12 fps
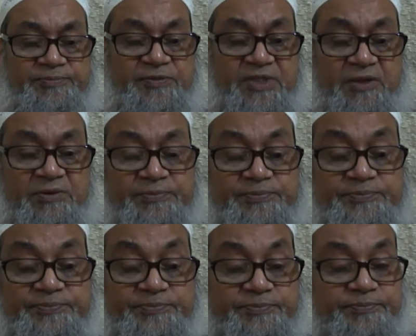Now,
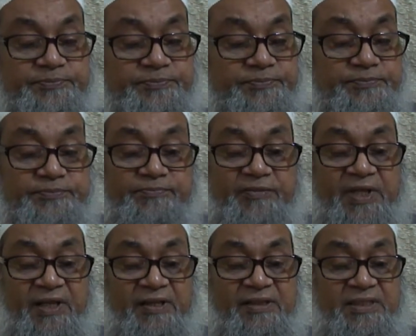
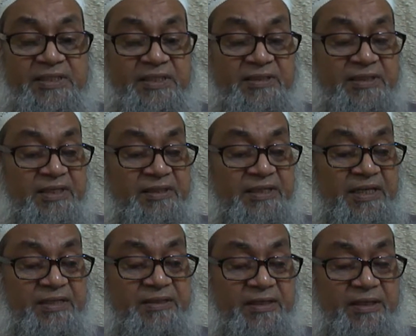their